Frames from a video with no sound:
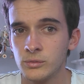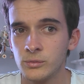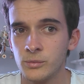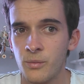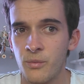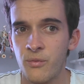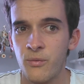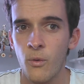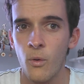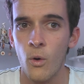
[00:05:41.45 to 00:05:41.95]

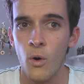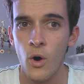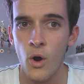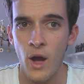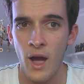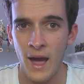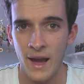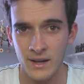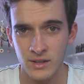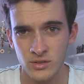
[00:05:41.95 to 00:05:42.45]
for her
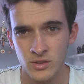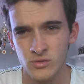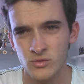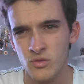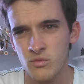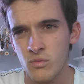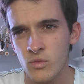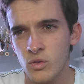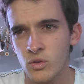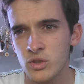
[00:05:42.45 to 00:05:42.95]
acts, not
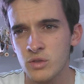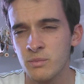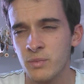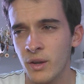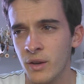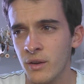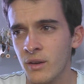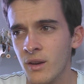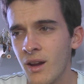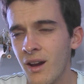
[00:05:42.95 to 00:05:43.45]
remorse,
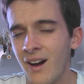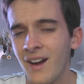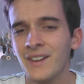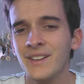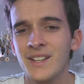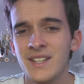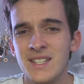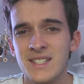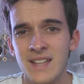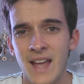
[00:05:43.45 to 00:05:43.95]
but
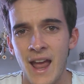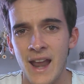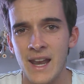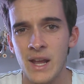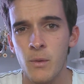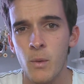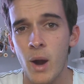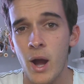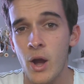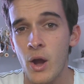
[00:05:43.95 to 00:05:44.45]

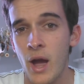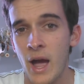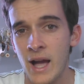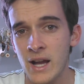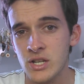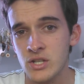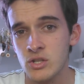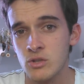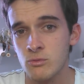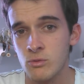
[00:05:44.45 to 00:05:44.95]
understanding why her
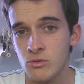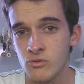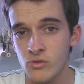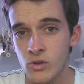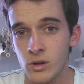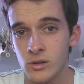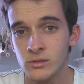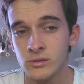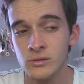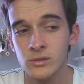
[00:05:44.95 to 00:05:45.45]
actions were
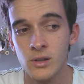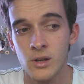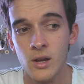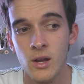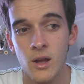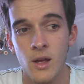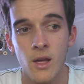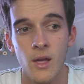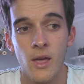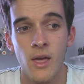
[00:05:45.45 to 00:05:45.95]
wrong,
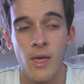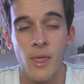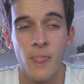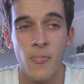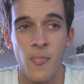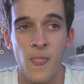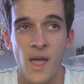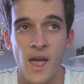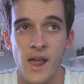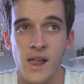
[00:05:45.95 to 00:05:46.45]

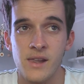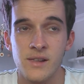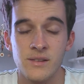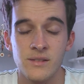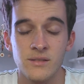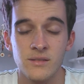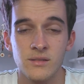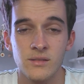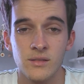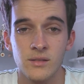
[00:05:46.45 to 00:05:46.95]

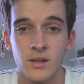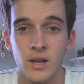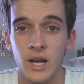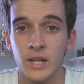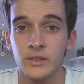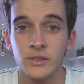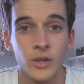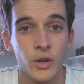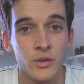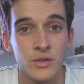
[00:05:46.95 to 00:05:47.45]
then I
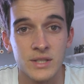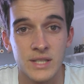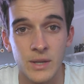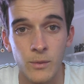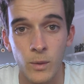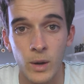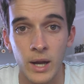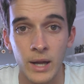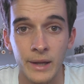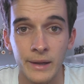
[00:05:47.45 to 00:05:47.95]
don't see
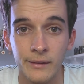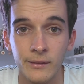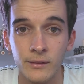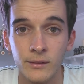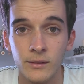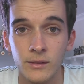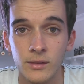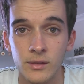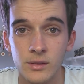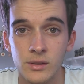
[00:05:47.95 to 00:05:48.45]
why
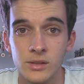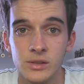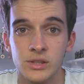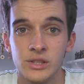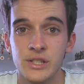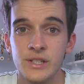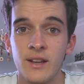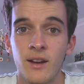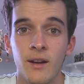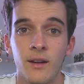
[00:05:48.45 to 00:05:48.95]

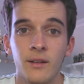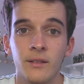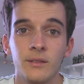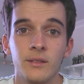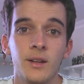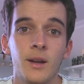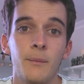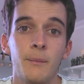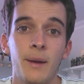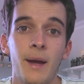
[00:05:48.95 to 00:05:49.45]
she can't
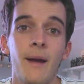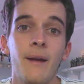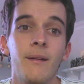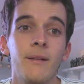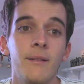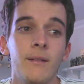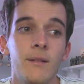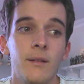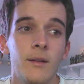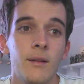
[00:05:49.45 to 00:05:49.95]
come back.
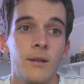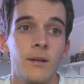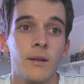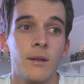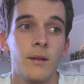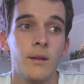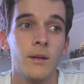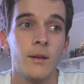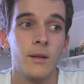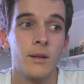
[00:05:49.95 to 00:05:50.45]

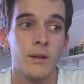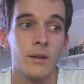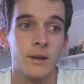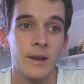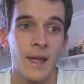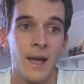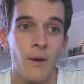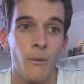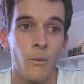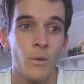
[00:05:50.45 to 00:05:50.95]

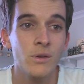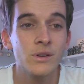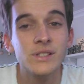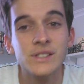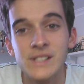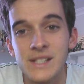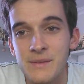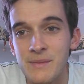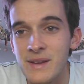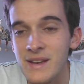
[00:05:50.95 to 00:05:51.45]
Now, will
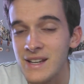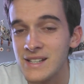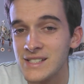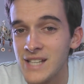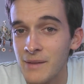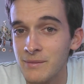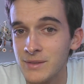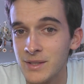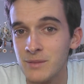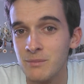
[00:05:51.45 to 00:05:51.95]
she be
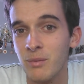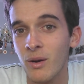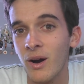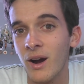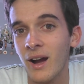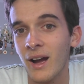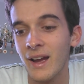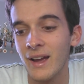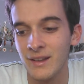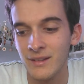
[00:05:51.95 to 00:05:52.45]
accepted
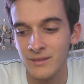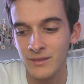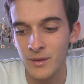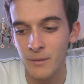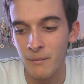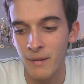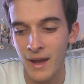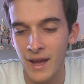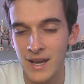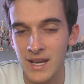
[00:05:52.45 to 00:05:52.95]
by the
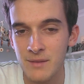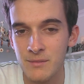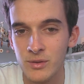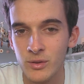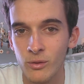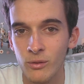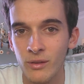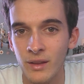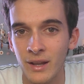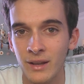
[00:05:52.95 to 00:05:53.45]
mandem and
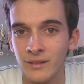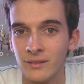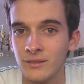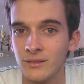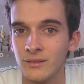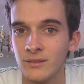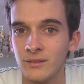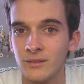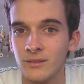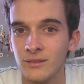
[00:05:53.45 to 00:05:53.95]
all that?
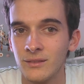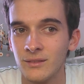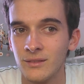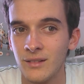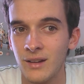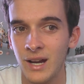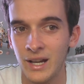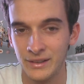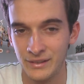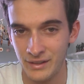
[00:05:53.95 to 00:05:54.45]

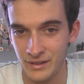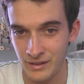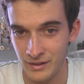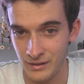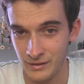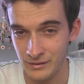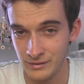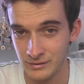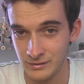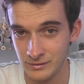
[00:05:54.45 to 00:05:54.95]
I don't
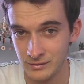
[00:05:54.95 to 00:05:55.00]
know.